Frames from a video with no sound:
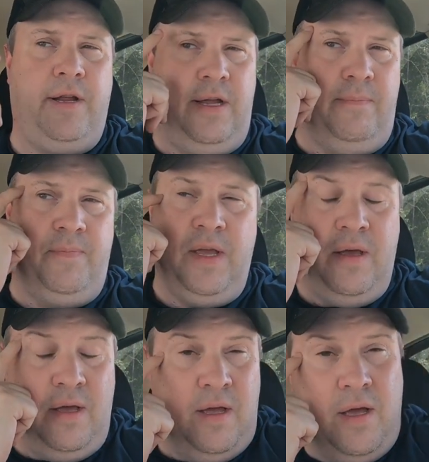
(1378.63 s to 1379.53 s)
And
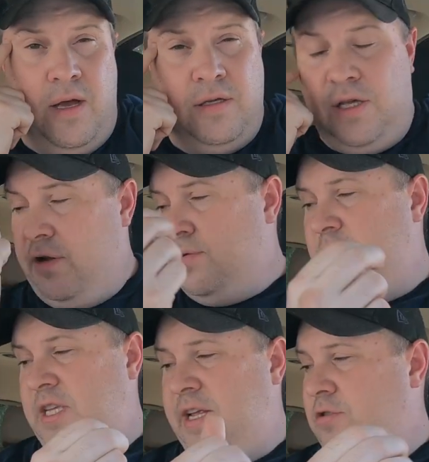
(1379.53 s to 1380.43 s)
so there's
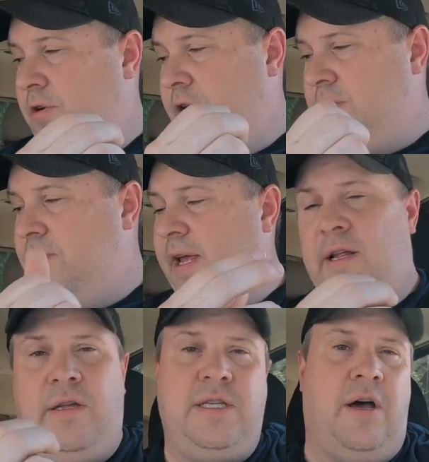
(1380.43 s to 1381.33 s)
potential here to make at least